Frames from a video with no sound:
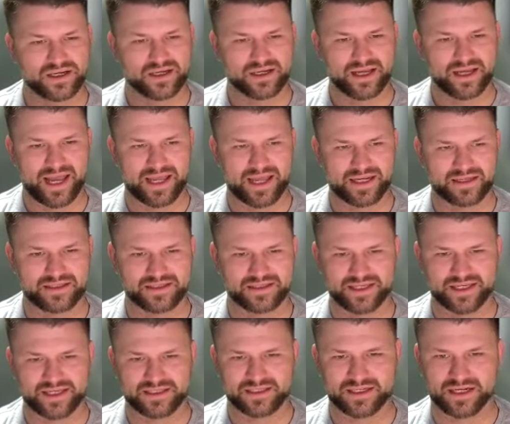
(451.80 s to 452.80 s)
and
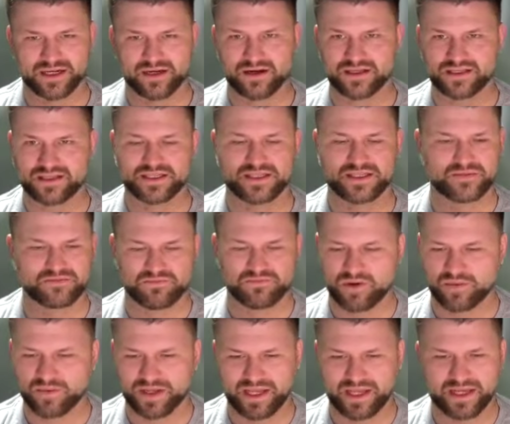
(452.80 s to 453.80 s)
it's going to cost us
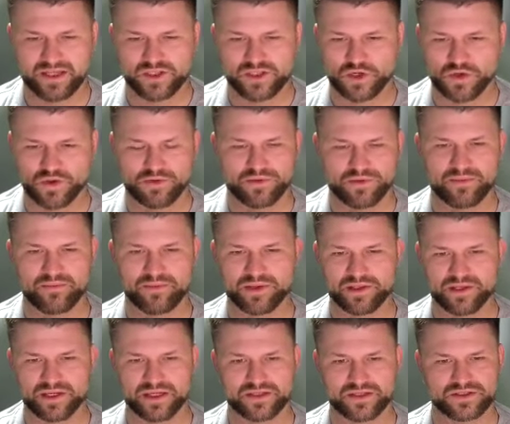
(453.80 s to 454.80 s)
probably like 2-3
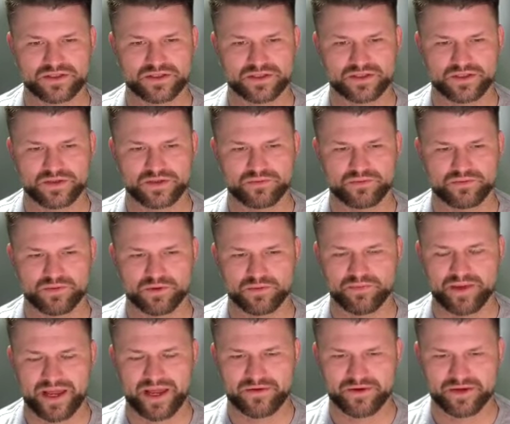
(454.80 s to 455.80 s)
billion to
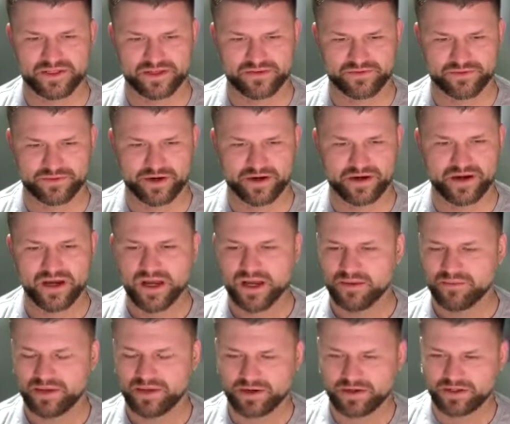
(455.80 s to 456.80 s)
put batteries everywhere,
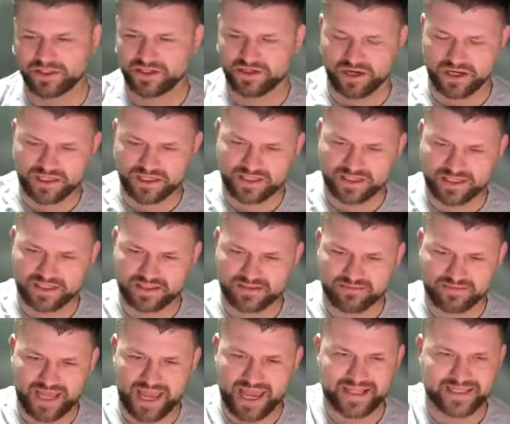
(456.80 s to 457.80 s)
but it cost us
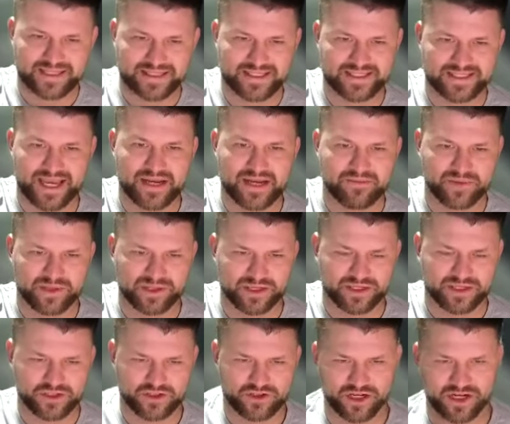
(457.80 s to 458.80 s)
8 to 10
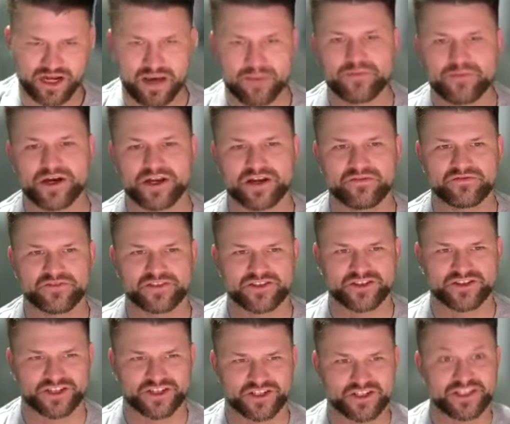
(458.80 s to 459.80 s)
billion to try and upgrade
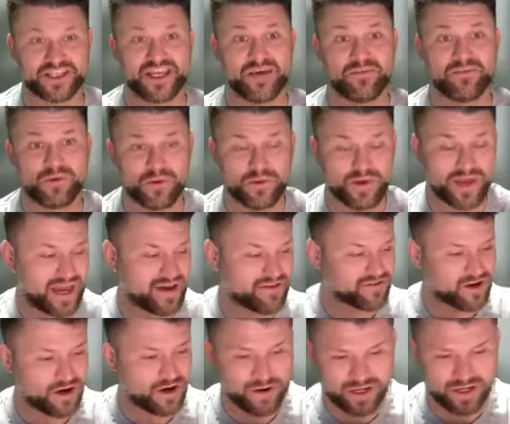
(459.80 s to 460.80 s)
infrastructure to keep what we
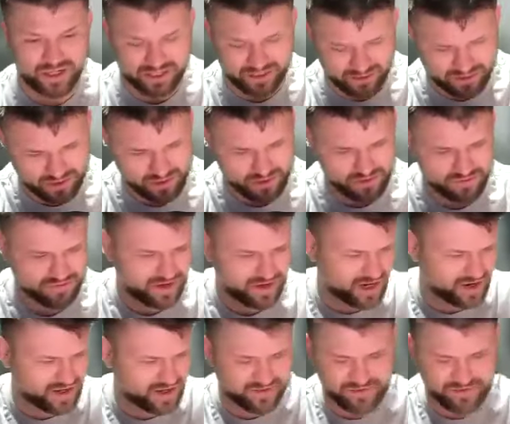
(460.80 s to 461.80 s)
have going, like your coal
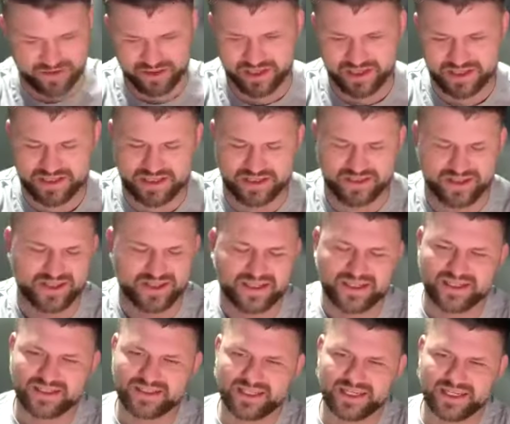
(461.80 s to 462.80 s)
fire and everything. So
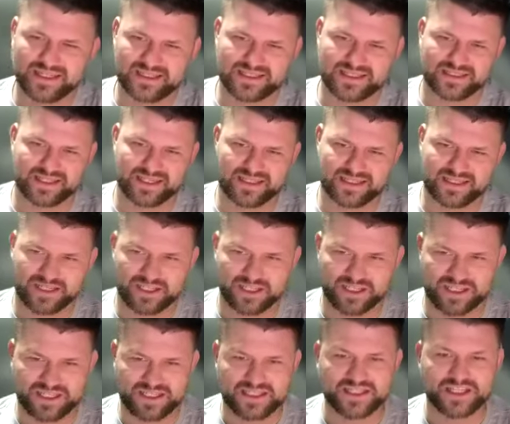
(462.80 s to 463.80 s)
this
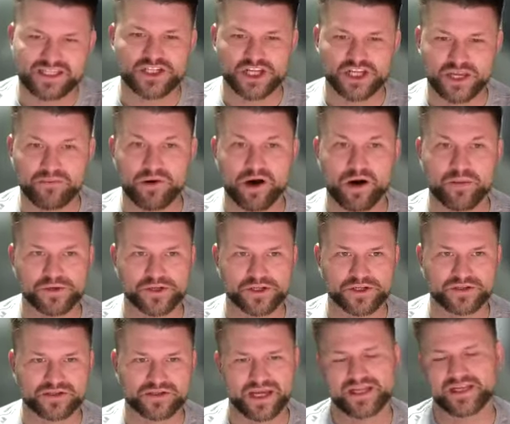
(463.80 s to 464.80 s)
is the cheap
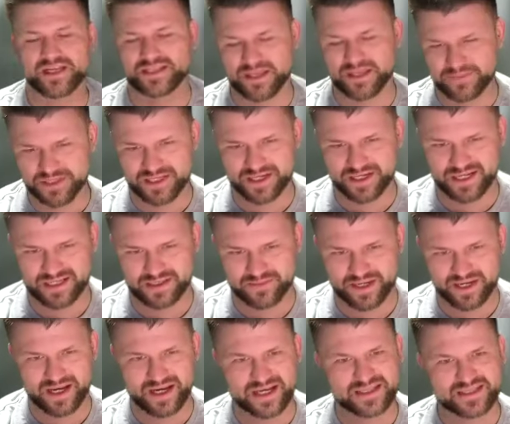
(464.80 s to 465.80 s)
option, and it's subsidized
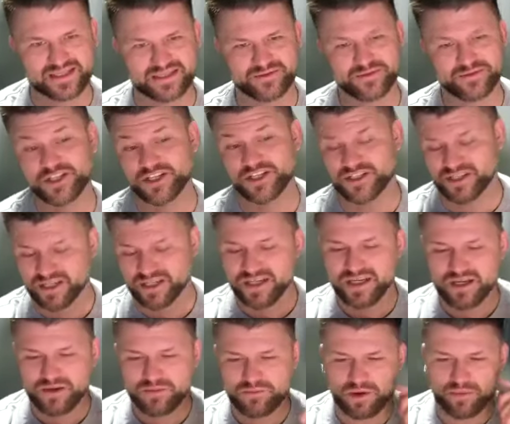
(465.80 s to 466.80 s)
by us, which is
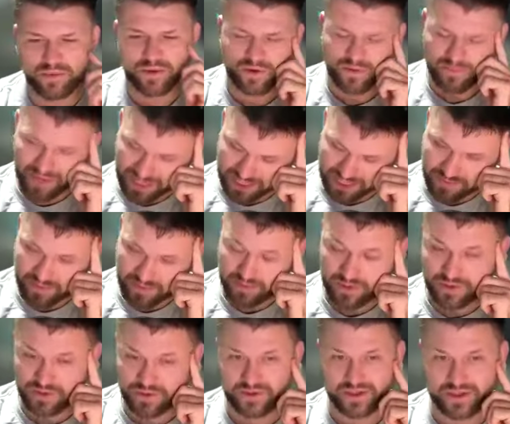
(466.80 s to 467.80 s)
probably what makes
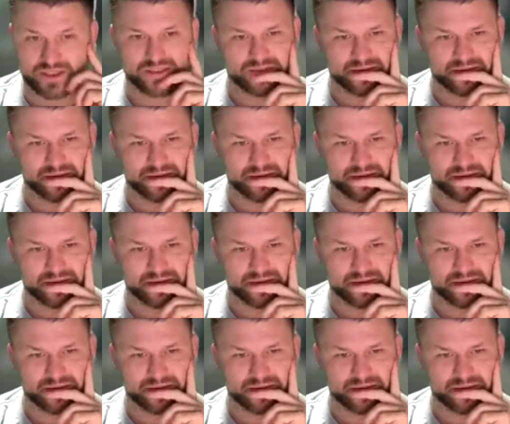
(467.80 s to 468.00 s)
people annoyed